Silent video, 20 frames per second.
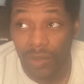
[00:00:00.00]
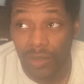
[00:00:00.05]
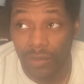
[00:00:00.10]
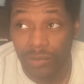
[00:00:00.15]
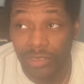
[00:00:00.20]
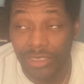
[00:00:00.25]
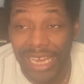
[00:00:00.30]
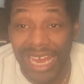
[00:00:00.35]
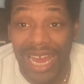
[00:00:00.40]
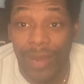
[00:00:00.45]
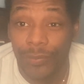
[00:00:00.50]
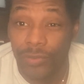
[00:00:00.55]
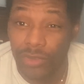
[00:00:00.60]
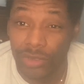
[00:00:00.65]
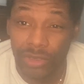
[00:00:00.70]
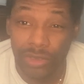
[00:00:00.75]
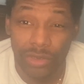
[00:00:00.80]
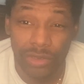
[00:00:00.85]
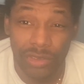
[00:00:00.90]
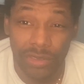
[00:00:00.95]

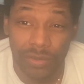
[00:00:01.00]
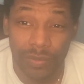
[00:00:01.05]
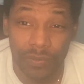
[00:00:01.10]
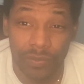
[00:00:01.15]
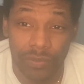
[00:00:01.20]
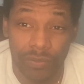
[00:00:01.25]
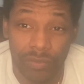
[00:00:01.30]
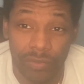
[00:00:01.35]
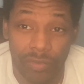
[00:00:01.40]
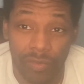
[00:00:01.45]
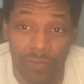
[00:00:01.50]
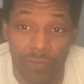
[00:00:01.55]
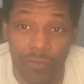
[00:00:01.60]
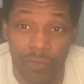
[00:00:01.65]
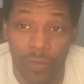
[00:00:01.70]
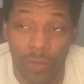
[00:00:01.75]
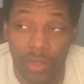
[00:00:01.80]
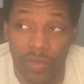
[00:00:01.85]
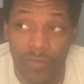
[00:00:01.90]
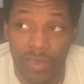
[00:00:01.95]
chapters
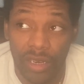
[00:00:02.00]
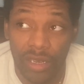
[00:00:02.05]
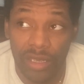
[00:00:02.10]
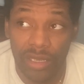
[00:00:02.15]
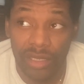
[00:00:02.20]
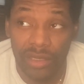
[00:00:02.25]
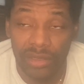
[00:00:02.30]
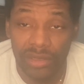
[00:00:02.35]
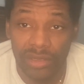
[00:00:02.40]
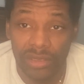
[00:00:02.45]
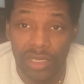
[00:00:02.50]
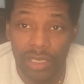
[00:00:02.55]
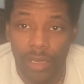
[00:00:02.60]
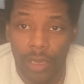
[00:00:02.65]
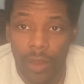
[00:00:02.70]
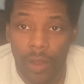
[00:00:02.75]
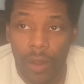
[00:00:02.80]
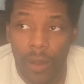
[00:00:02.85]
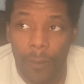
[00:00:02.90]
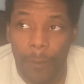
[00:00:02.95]
for the videos.
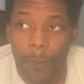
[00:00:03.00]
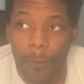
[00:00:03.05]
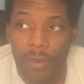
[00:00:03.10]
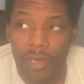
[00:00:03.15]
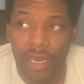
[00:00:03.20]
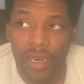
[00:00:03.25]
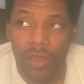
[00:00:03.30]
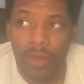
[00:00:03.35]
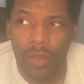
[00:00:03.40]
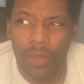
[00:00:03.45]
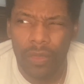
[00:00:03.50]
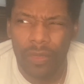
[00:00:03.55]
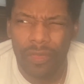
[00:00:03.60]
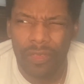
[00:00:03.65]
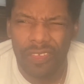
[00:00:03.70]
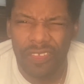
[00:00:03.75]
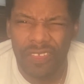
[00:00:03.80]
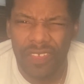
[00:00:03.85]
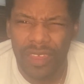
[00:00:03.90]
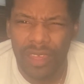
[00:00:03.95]
But I don't
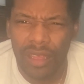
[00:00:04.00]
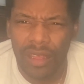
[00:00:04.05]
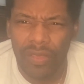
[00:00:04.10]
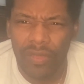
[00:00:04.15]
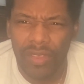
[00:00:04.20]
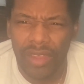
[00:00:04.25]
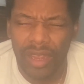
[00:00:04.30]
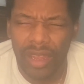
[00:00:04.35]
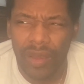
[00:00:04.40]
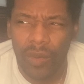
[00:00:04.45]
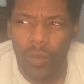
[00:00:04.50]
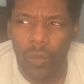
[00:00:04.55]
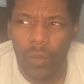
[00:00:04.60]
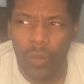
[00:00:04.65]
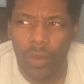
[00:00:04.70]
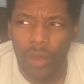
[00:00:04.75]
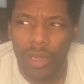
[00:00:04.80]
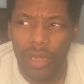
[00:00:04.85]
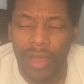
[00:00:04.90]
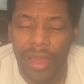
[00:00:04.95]
think that I
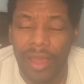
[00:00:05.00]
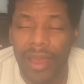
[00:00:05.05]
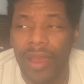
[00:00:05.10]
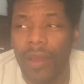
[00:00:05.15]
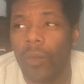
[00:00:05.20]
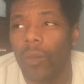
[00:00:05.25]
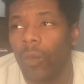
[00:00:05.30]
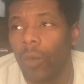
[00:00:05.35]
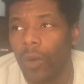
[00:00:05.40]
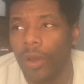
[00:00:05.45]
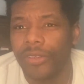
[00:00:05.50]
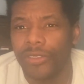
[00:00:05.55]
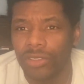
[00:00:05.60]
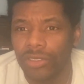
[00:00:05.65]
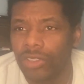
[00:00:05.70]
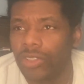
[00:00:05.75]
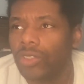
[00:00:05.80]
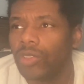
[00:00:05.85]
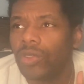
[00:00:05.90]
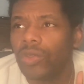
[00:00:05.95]
want
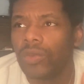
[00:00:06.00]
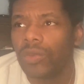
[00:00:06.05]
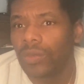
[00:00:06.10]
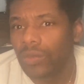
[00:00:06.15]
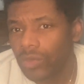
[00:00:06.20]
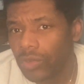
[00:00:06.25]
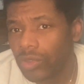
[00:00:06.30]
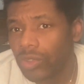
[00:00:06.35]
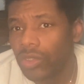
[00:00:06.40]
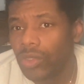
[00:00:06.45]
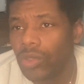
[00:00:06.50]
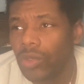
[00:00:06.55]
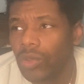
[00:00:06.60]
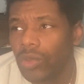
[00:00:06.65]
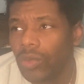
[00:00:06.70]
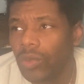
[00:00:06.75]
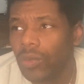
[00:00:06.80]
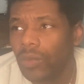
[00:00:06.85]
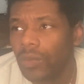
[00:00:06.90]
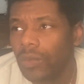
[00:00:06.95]
to
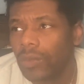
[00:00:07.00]
do